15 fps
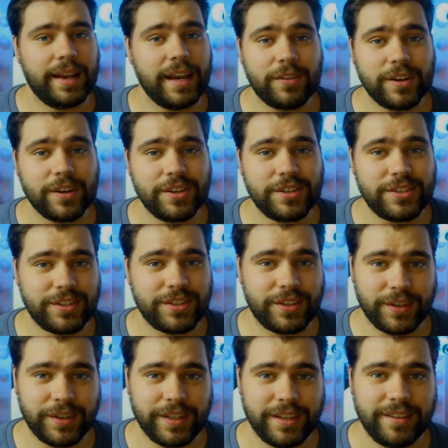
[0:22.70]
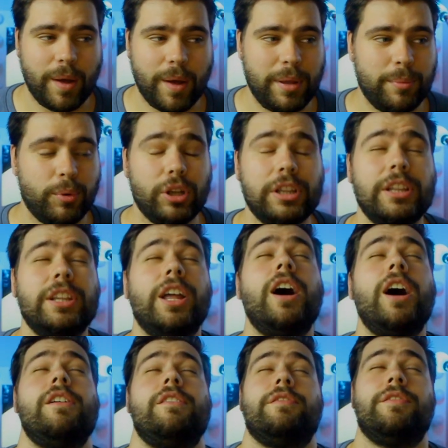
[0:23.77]
I never understood why people
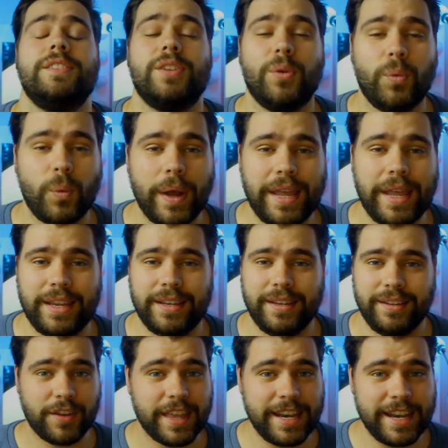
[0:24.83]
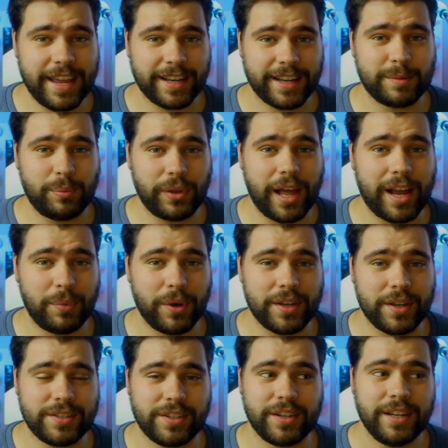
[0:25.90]
love to wait for the next
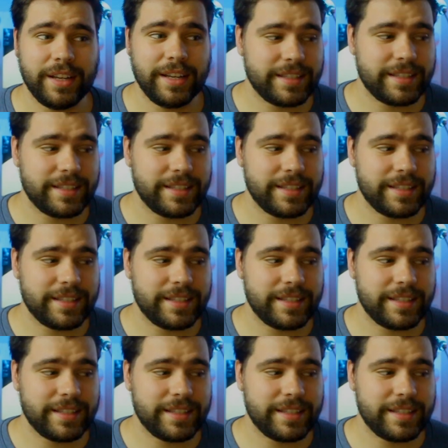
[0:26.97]
blockbuster